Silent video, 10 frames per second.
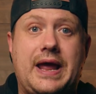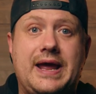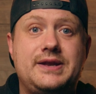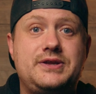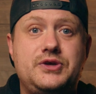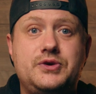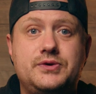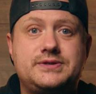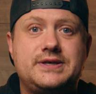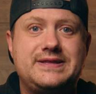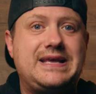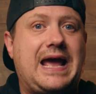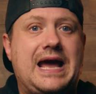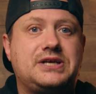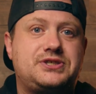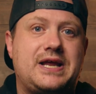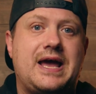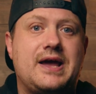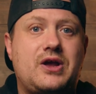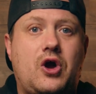and use the
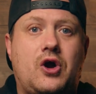hashtag